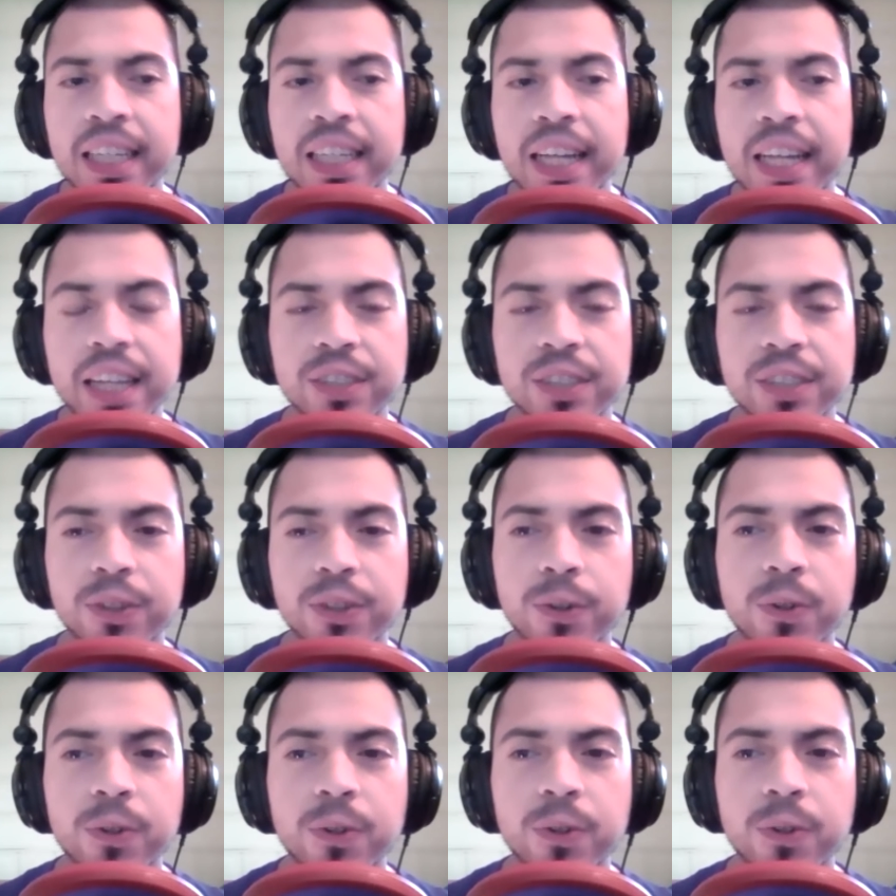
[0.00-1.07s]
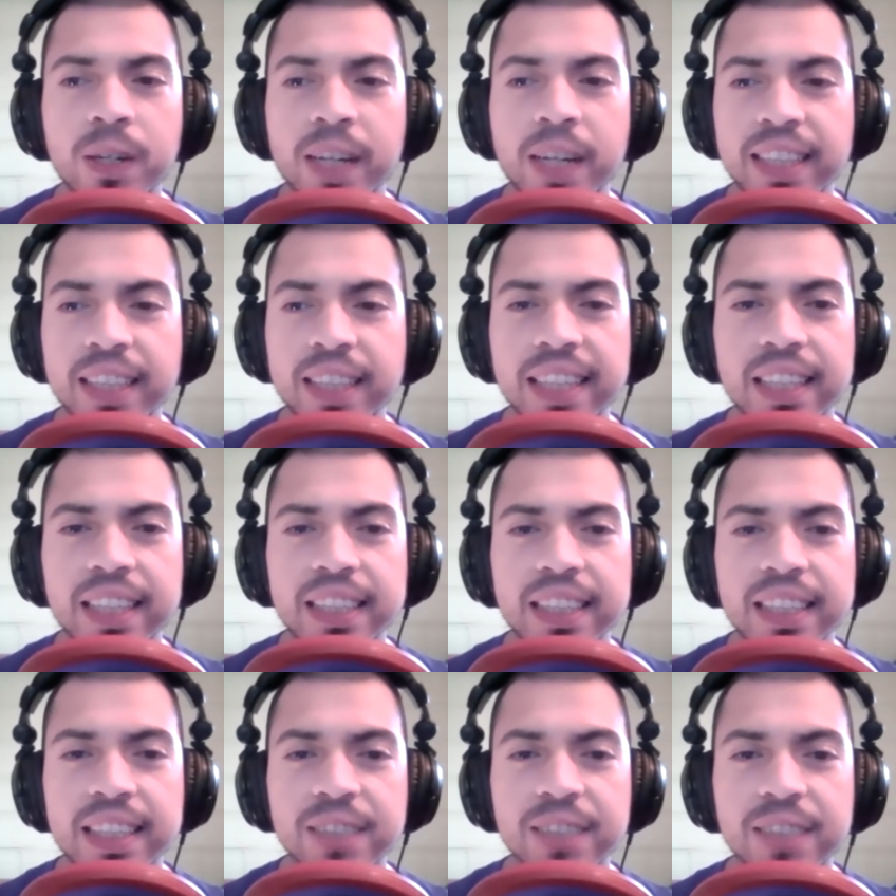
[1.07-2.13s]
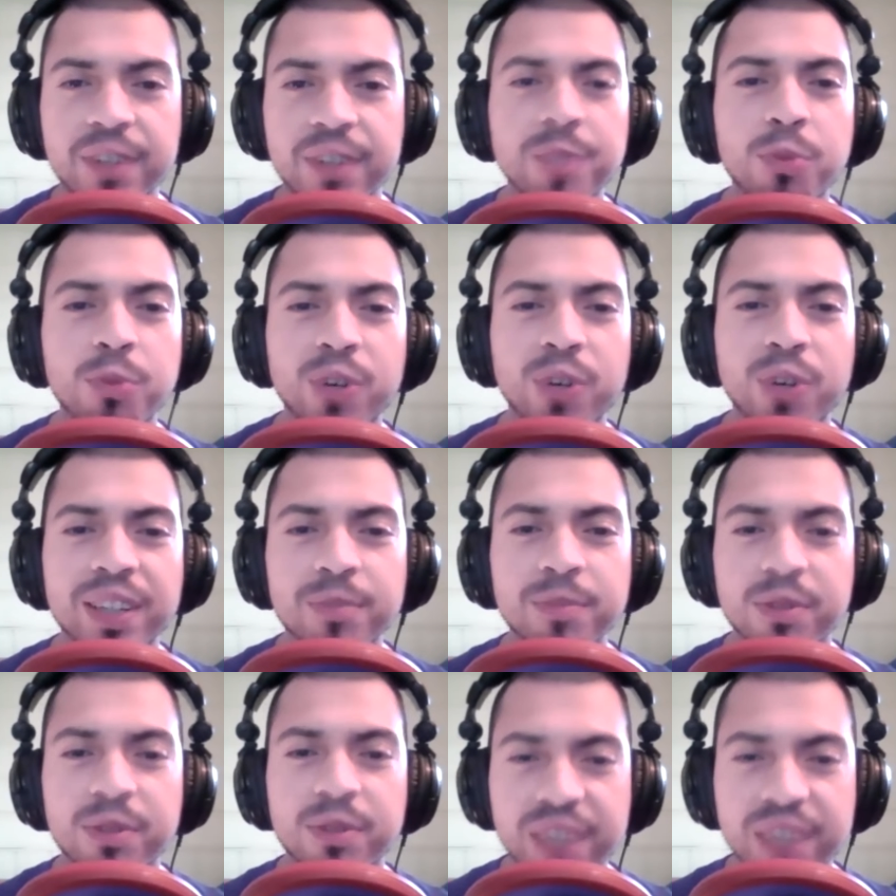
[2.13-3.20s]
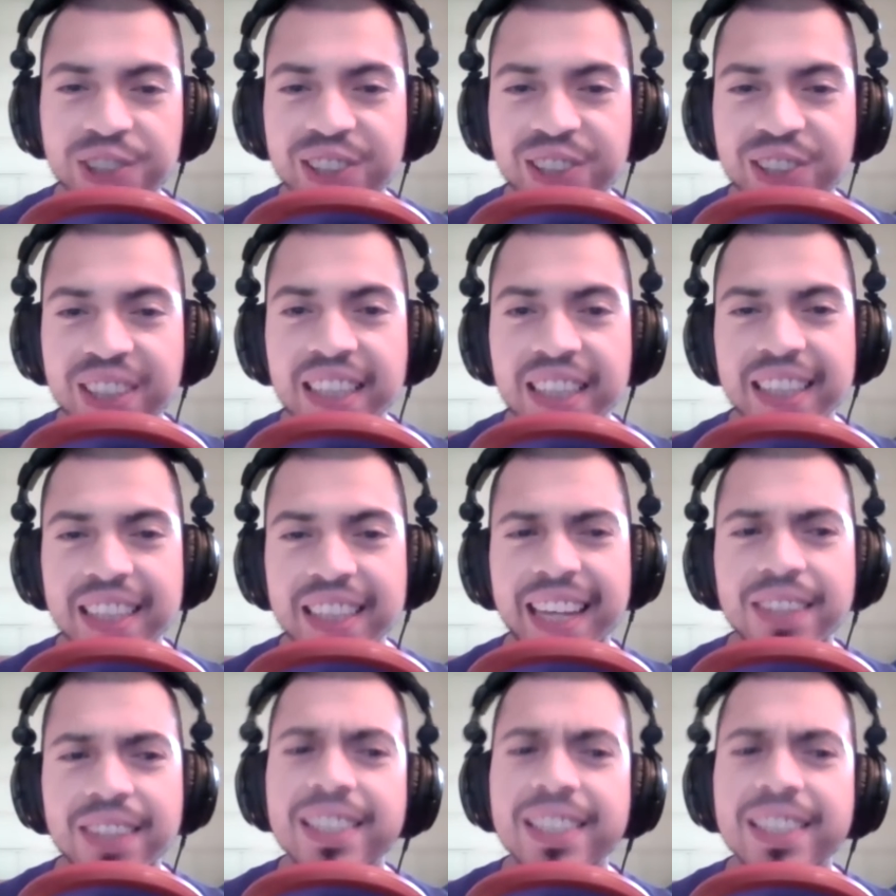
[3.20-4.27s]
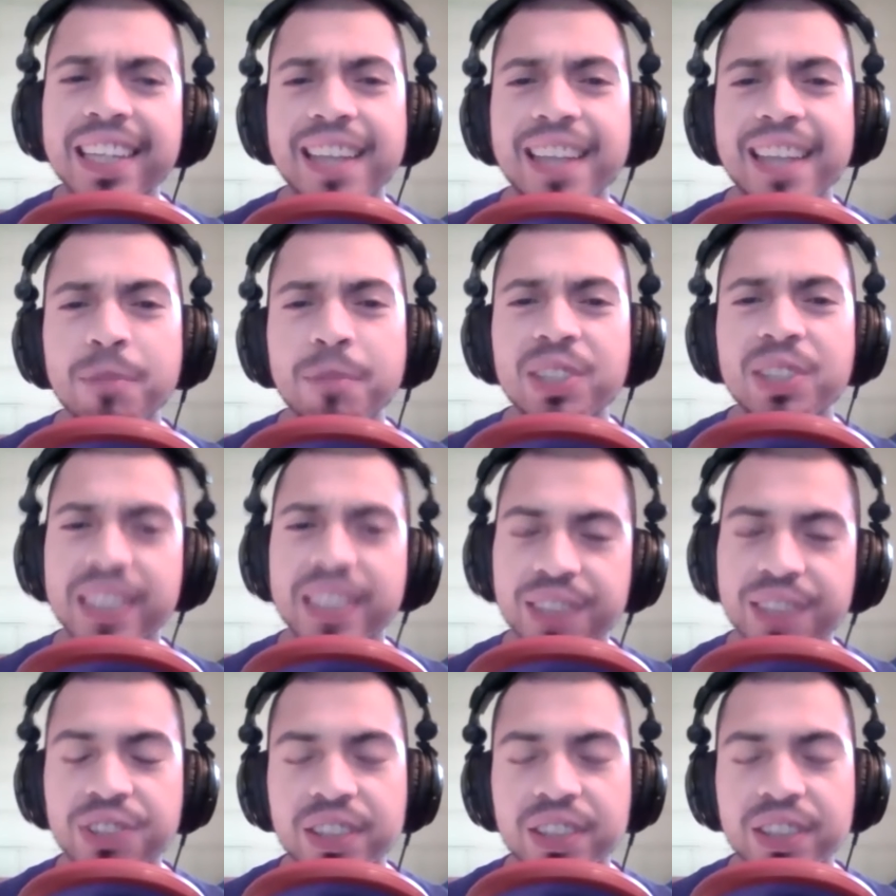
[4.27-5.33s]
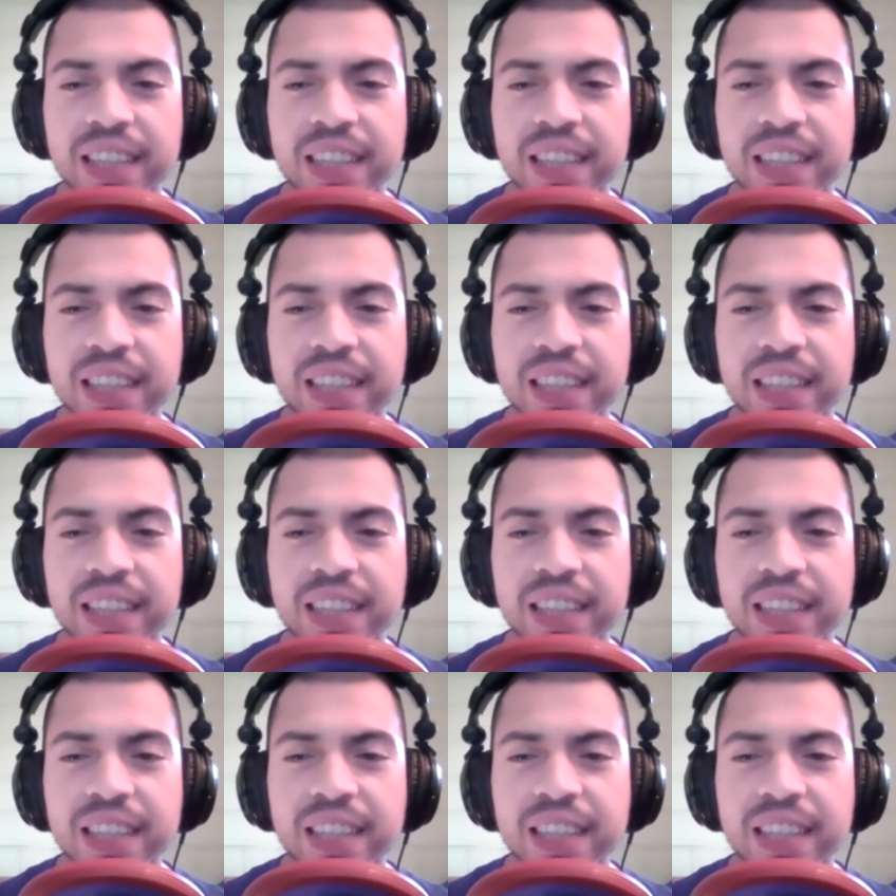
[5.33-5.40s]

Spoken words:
and so I think it's a very important profession that doesn't get that much attention,